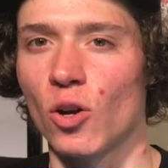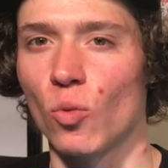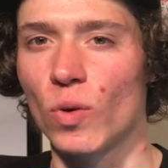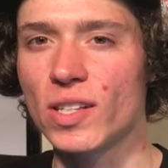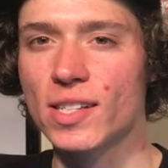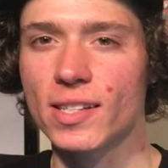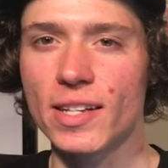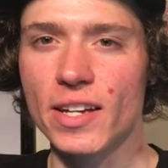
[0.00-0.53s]

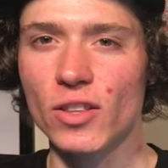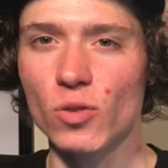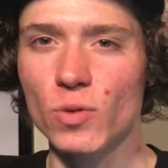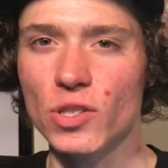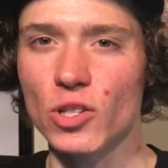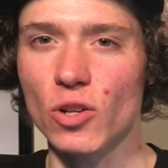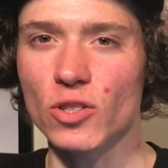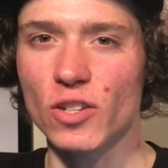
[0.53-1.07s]
When seeing the
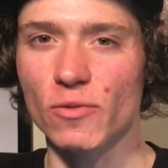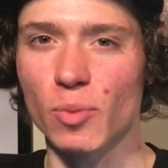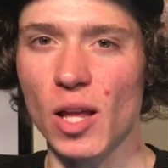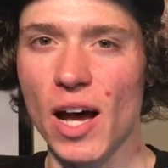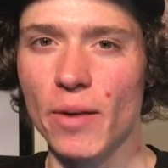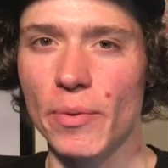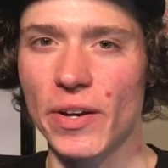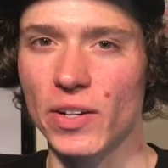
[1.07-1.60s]
results of
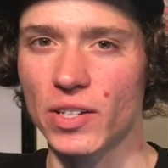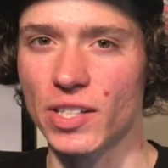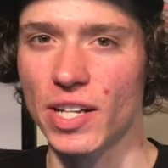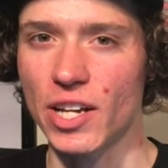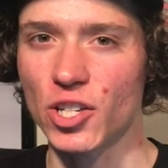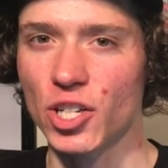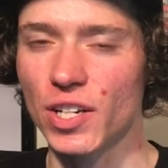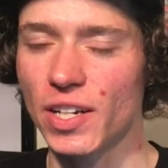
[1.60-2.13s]
block
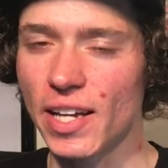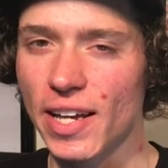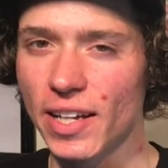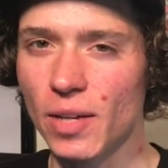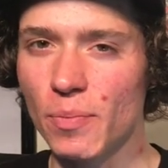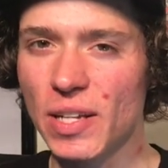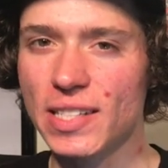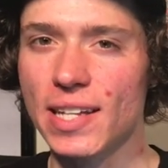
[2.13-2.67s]
periodization, it
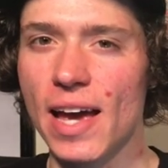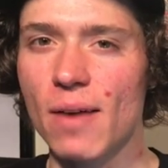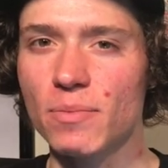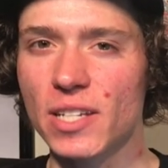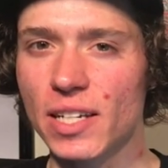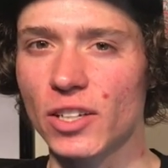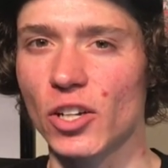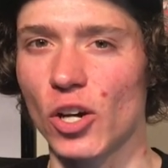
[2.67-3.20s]
can be
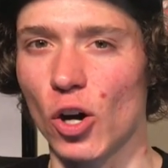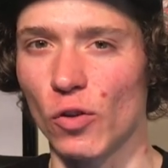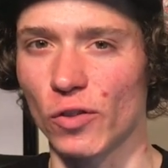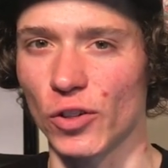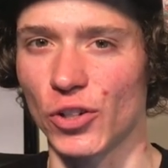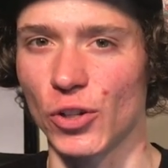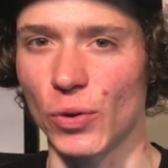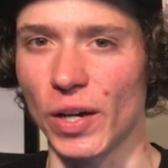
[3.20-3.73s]
tempting to
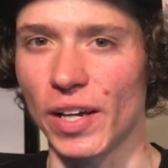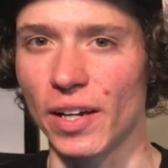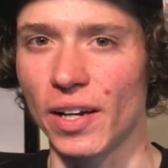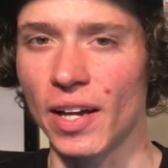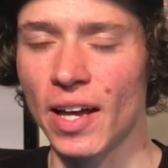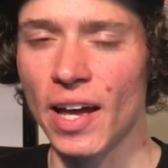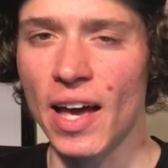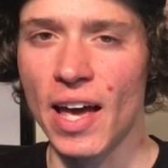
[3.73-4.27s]
overdo it.
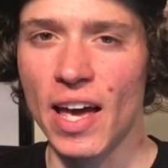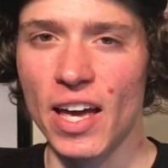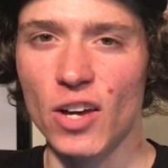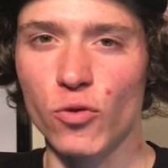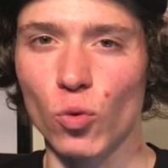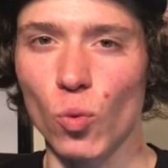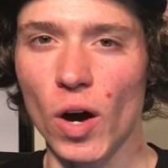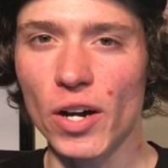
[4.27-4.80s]

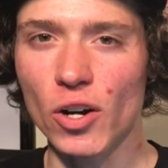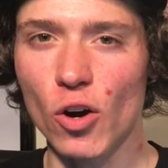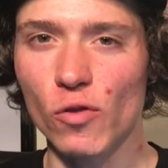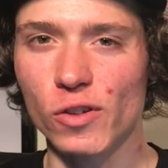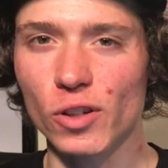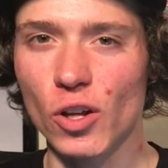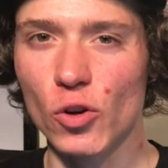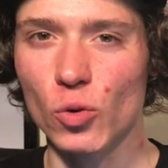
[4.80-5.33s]
If one
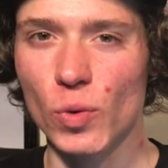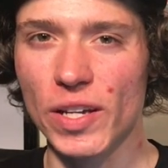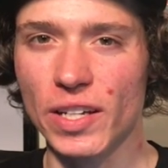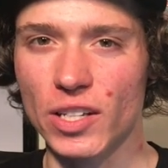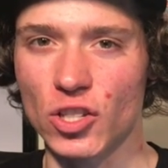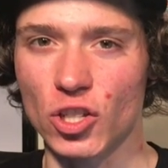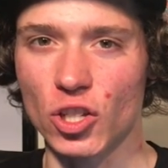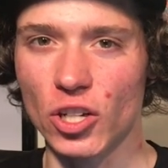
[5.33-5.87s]
overload week
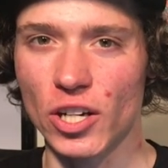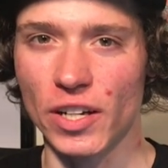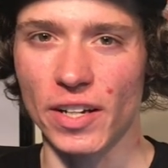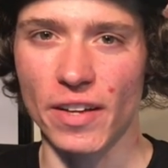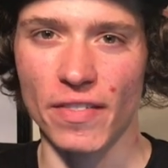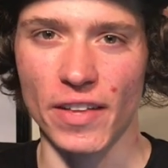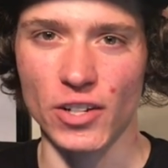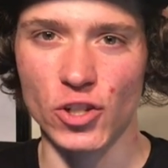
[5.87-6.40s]
is
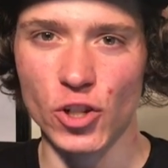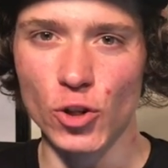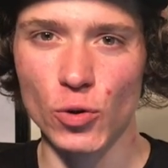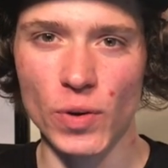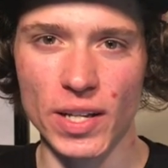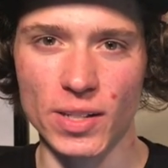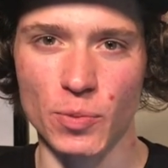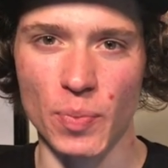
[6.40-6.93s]
good, then
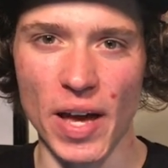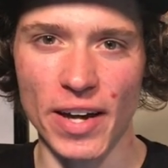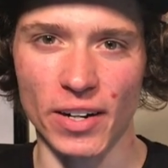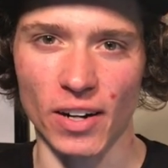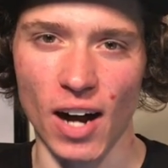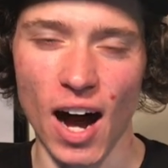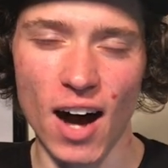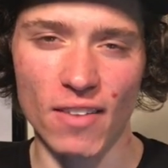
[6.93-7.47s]
two is
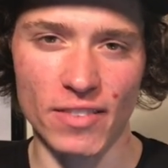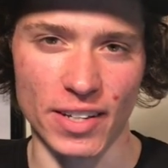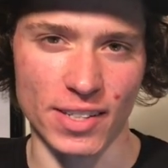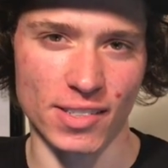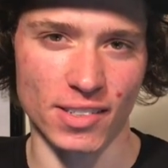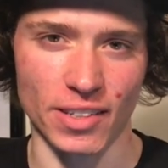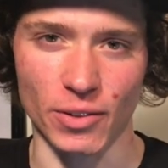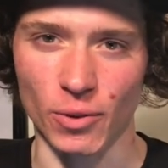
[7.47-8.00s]
better,
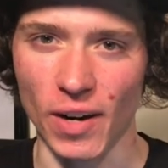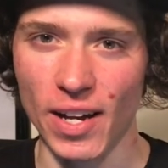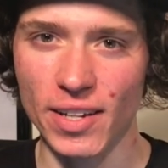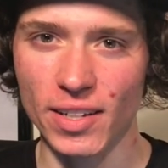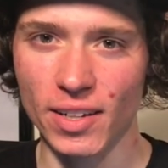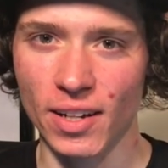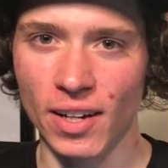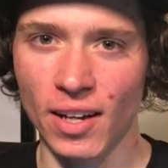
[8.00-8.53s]
obviously,
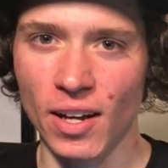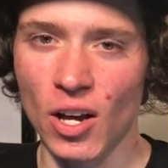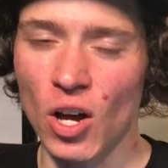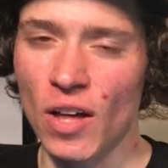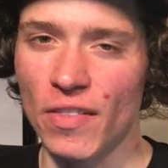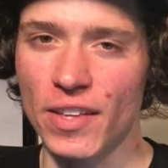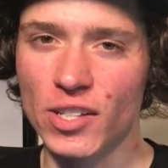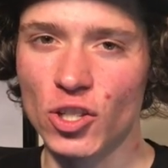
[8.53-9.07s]
right?
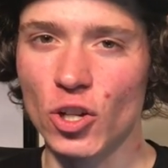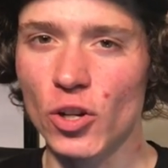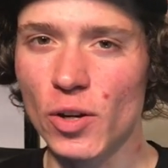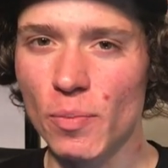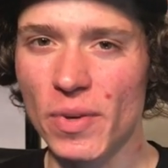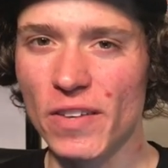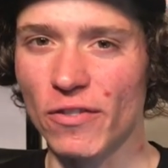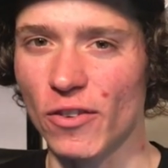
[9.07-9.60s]
This
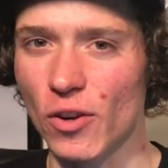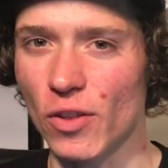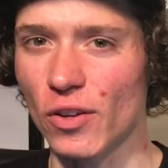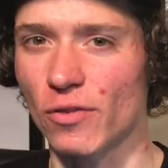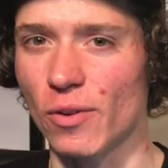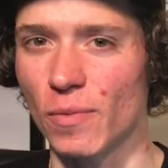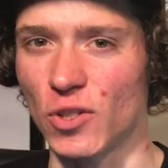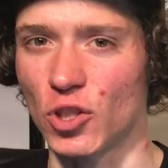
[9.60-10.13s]
couldn't be
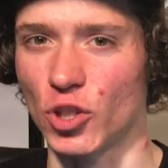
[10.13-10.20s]
further from the